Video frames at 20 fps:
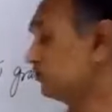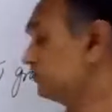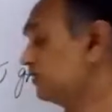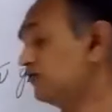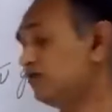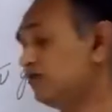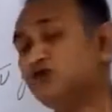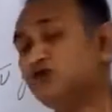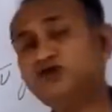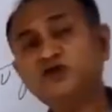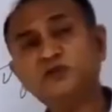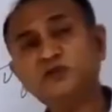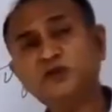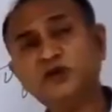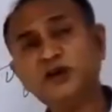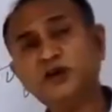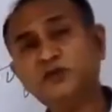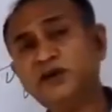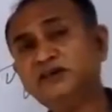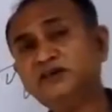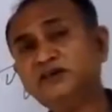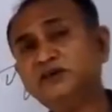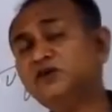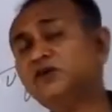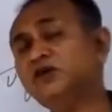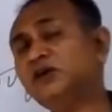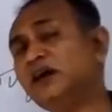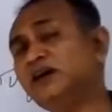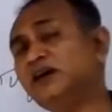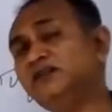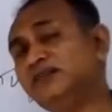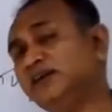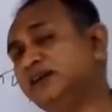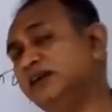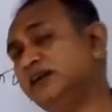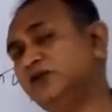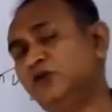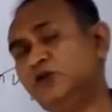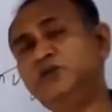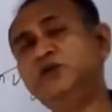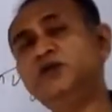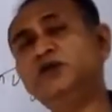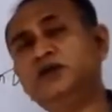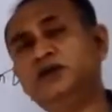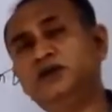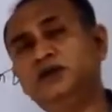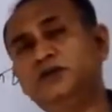definition of molar mass? You can see in your book